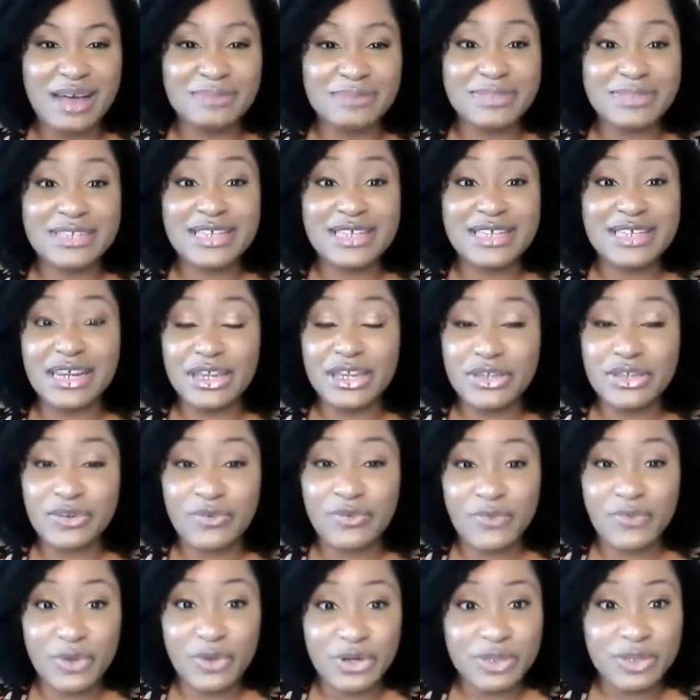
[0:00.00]
Selling your
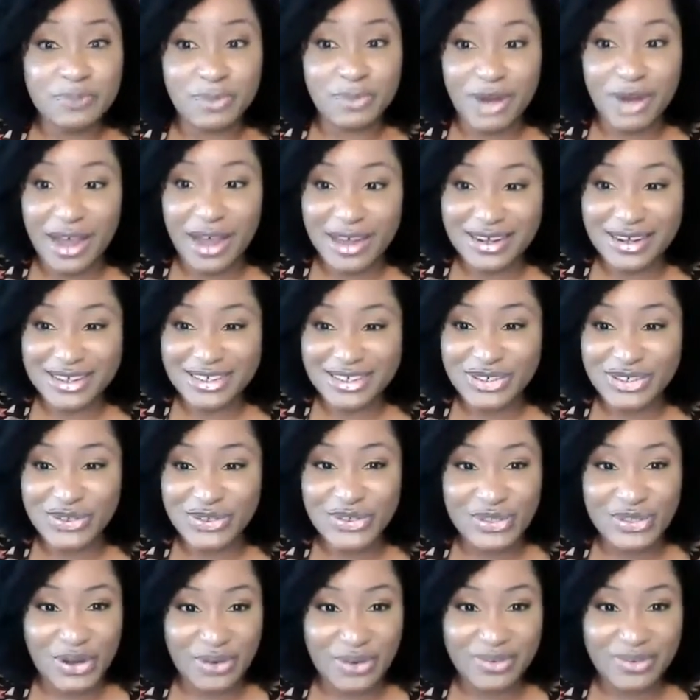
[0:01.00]
first product or
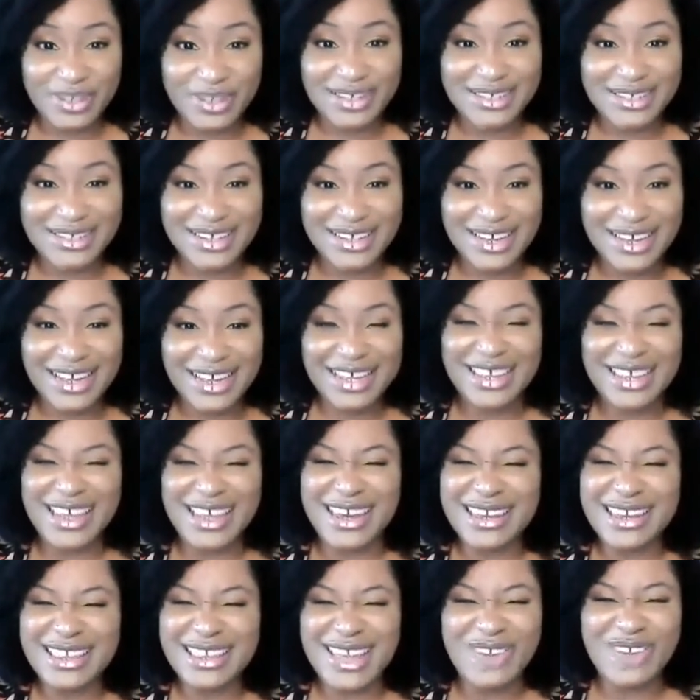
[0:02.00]
service,
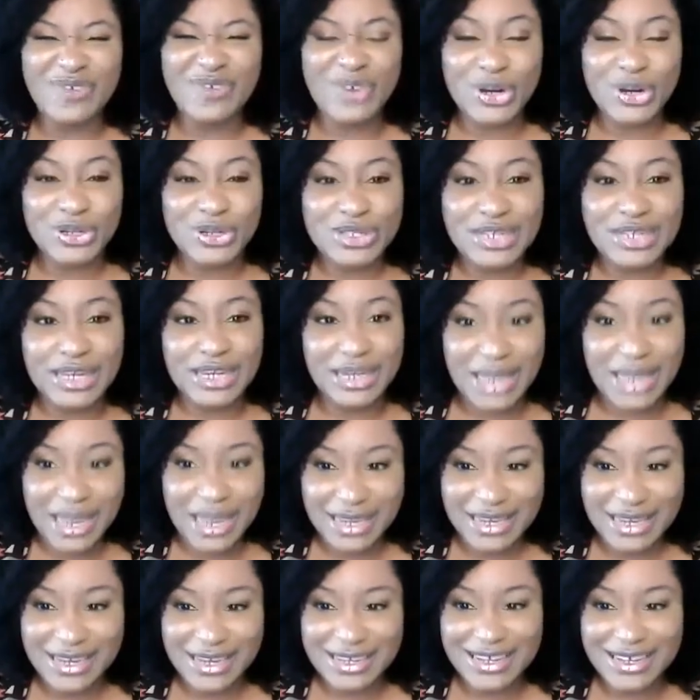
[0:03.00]
getting that first
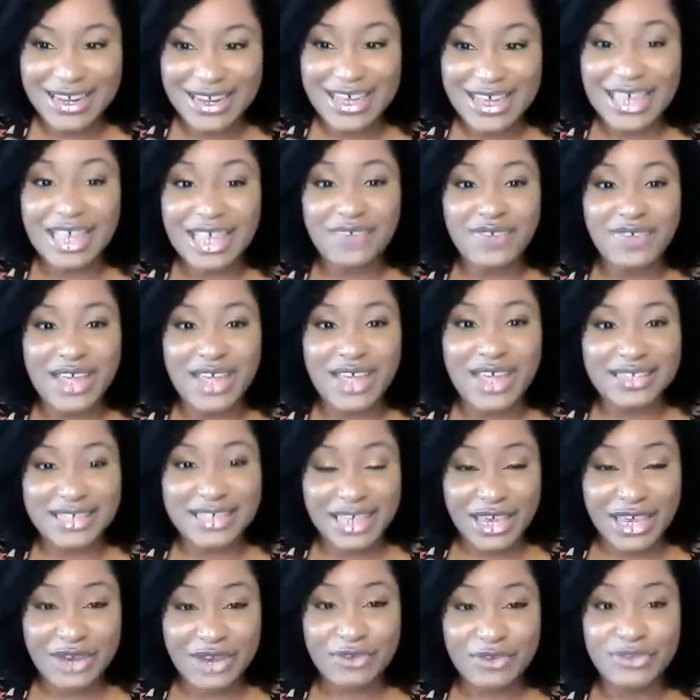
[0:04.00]
client. If that
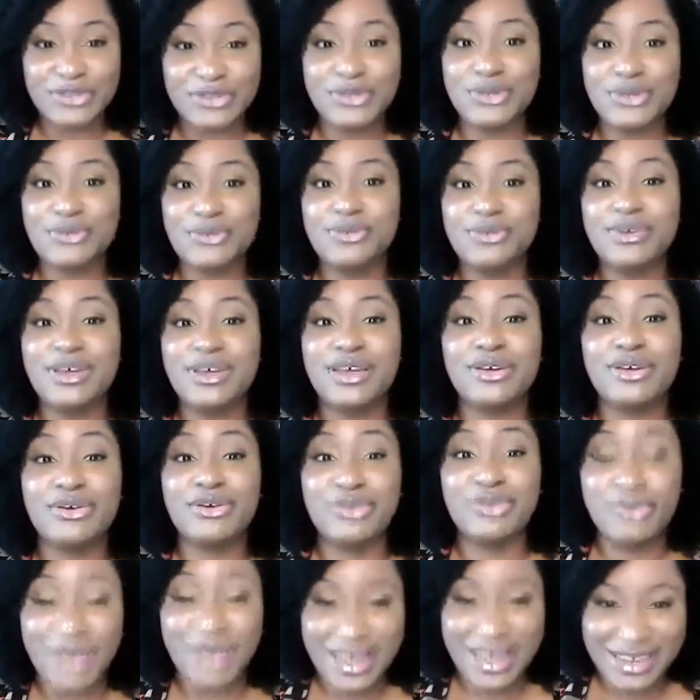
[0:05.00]
scares you,
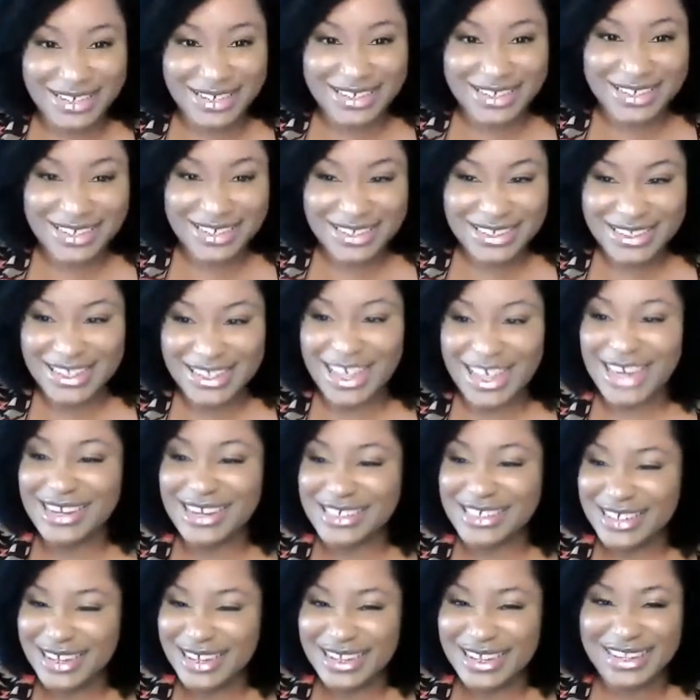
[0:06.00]
great. That
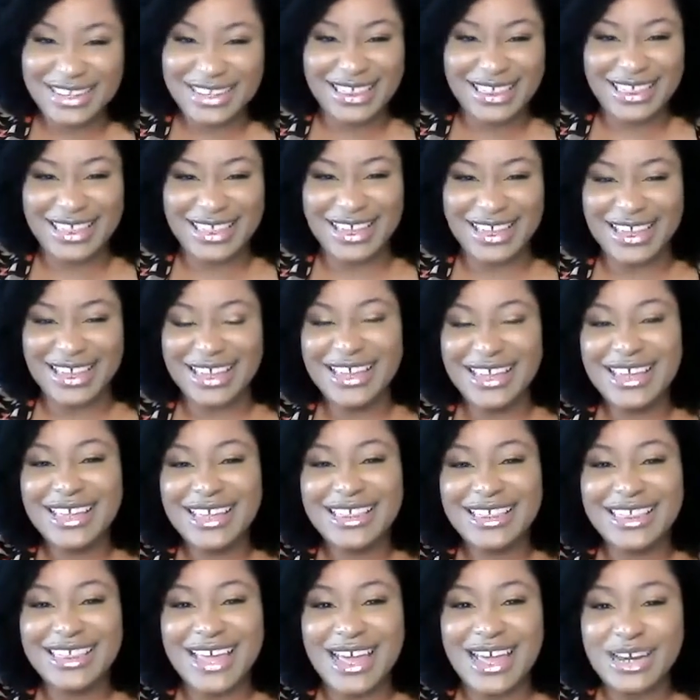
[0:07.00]
is a good thing.
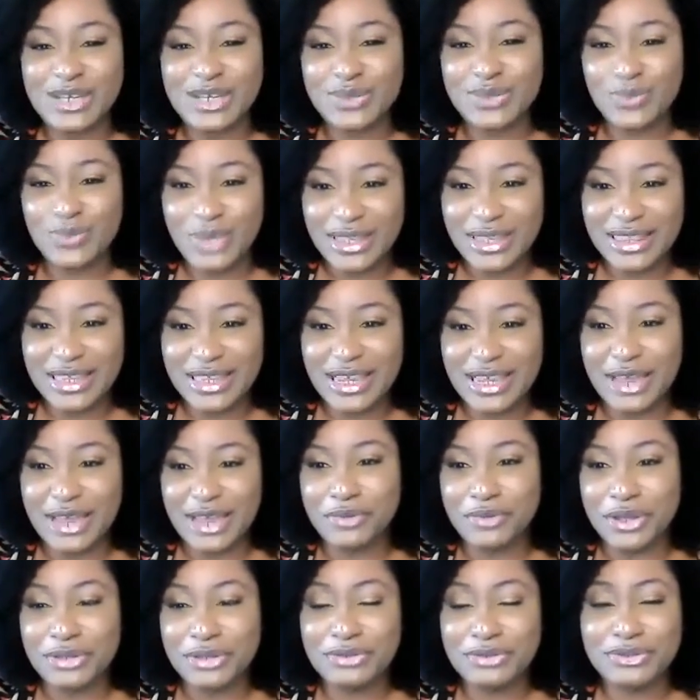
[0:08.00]
That is one thing I
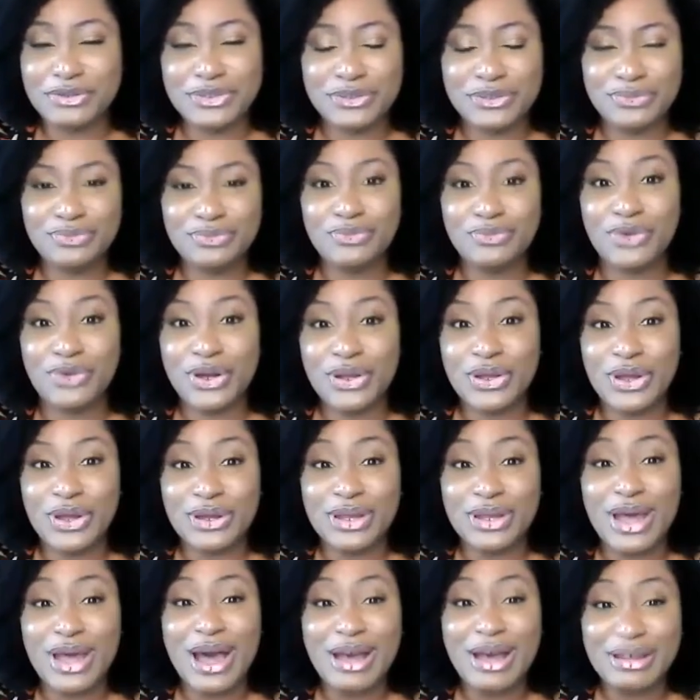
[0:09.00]
want you to work
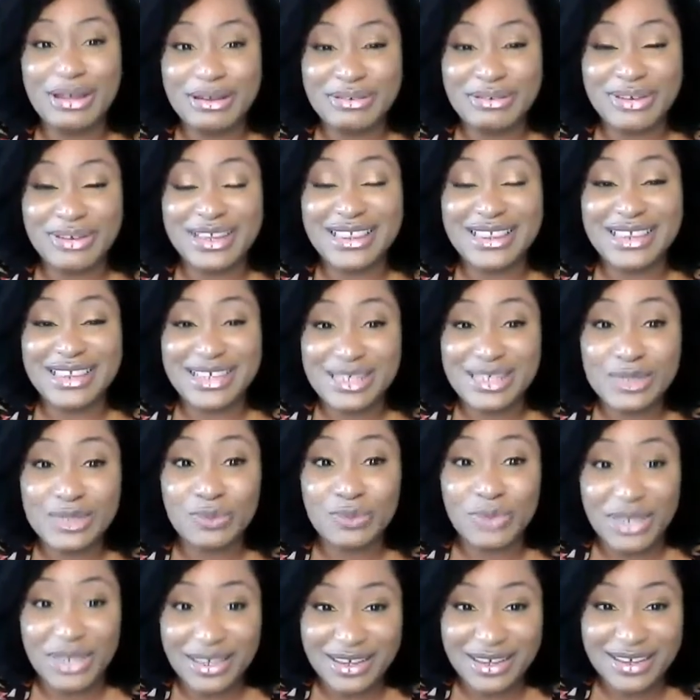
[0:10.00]
on conquering this
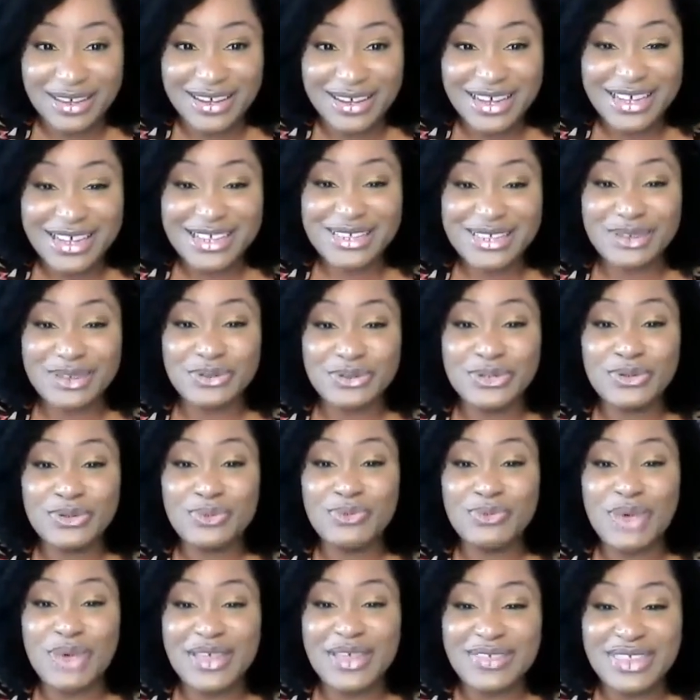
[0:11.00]
week. So do
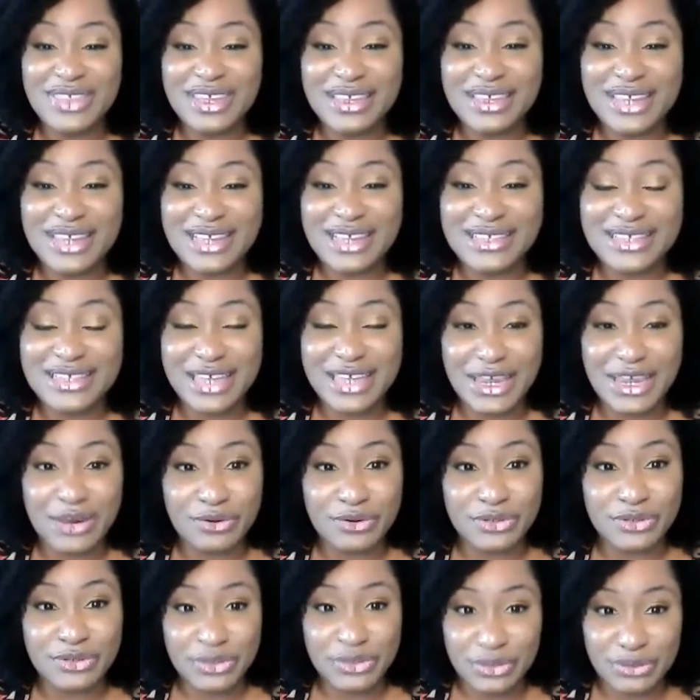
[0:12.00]
one thing that
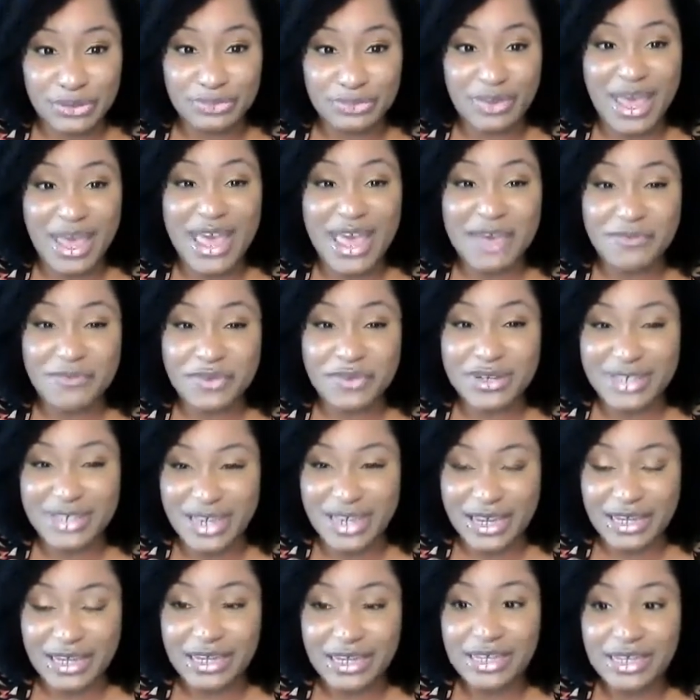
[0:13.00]
scares you every
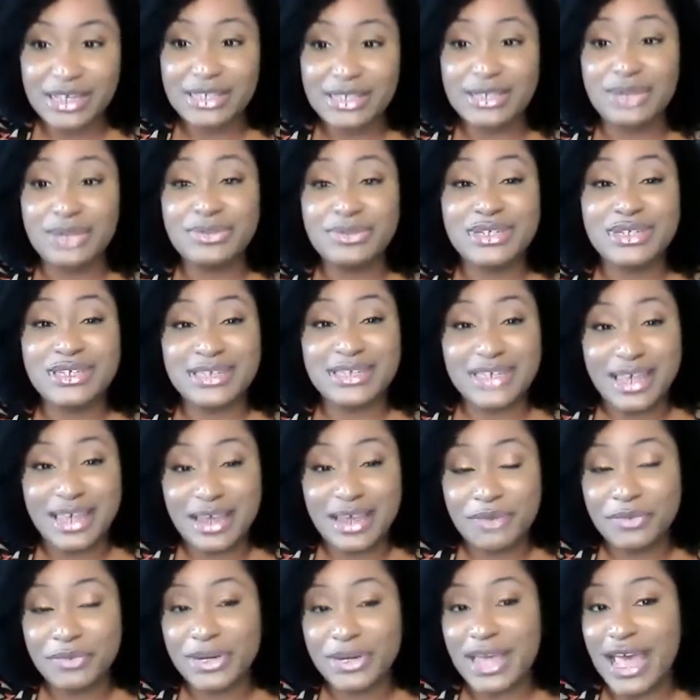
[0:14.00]
day. So
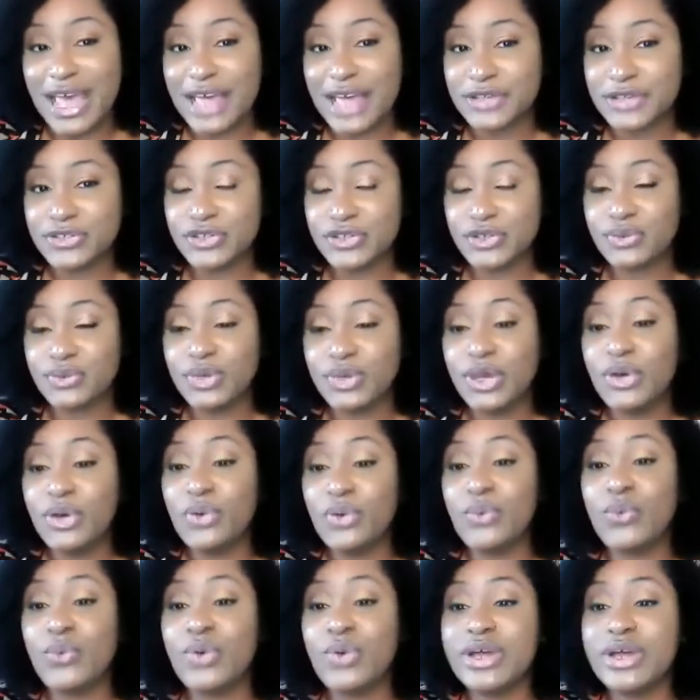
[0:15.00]
today I want to ask you,
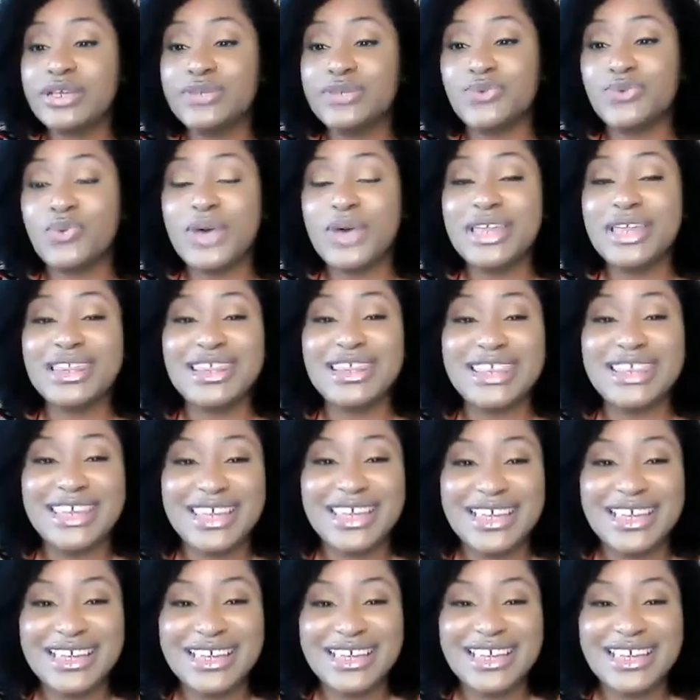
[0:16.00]
what's one
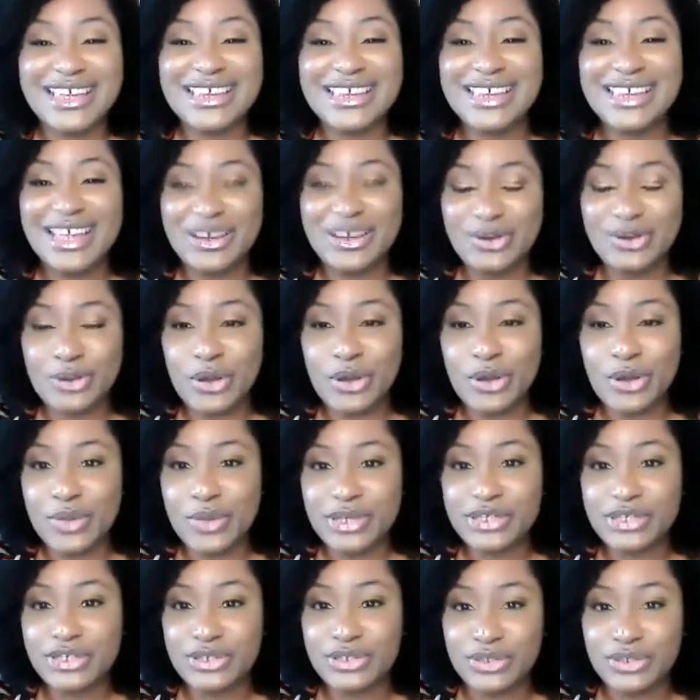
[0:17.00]
thing that you're
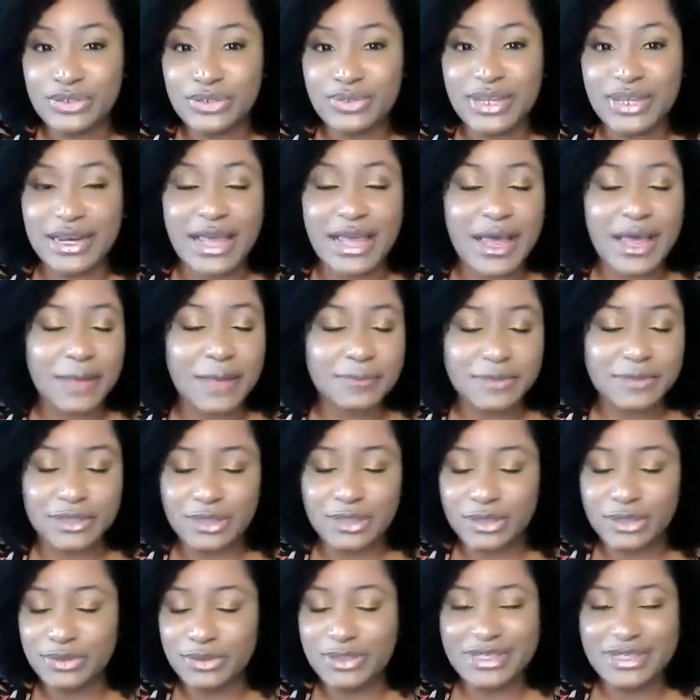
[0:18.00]
going to do that
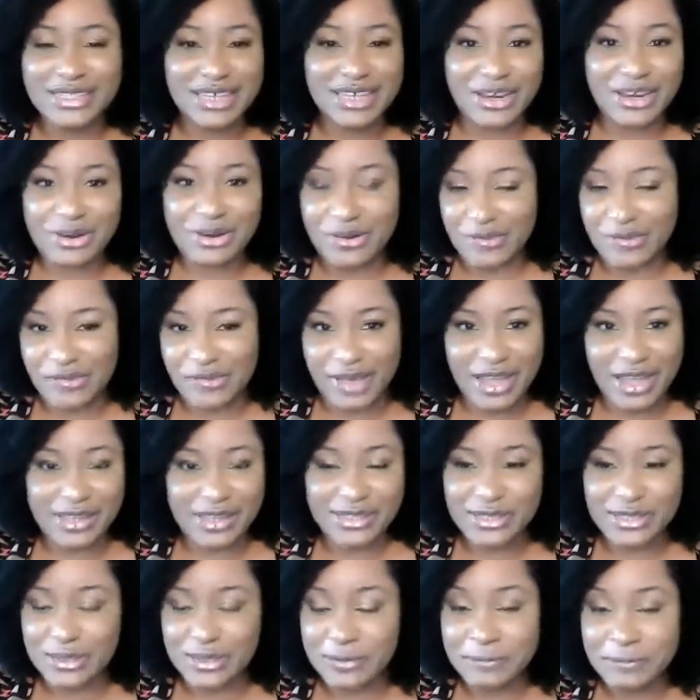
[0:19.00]
absolutely
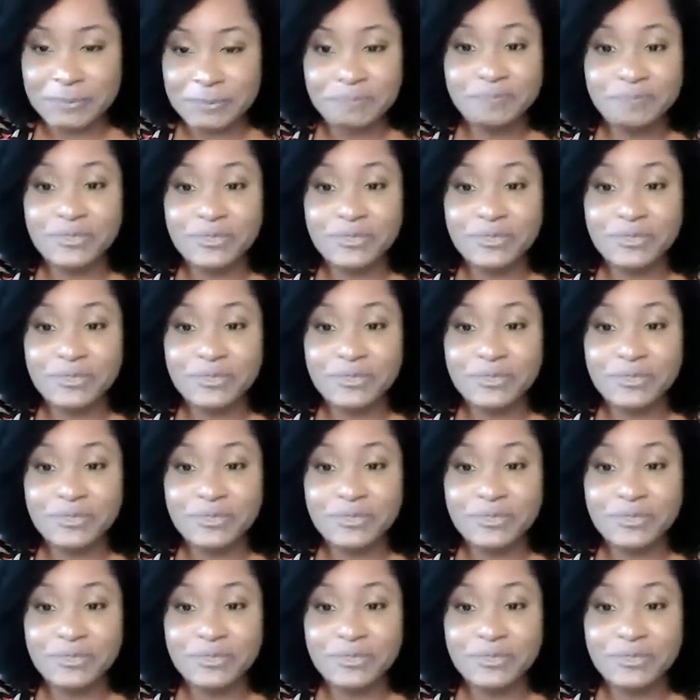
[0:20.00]
terrifies you?